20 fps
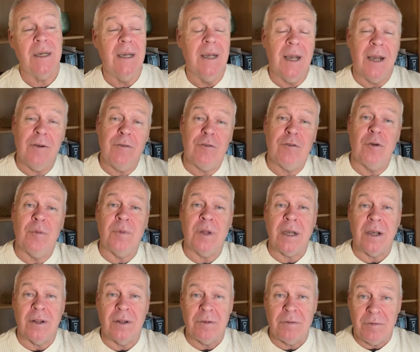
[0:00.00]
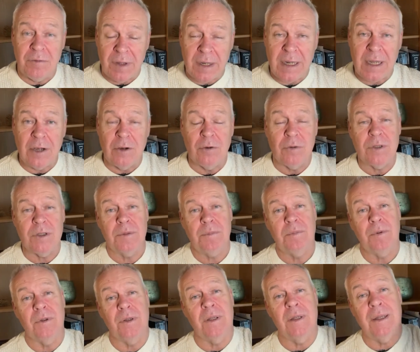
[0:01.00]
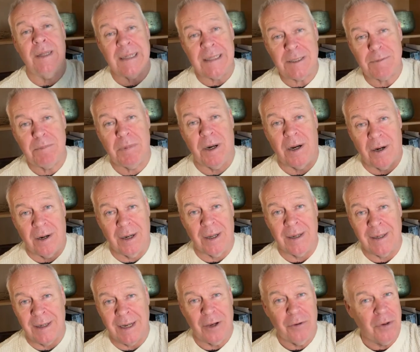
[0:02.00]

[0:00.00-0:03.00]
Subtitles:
And from the other video, to put this part in now,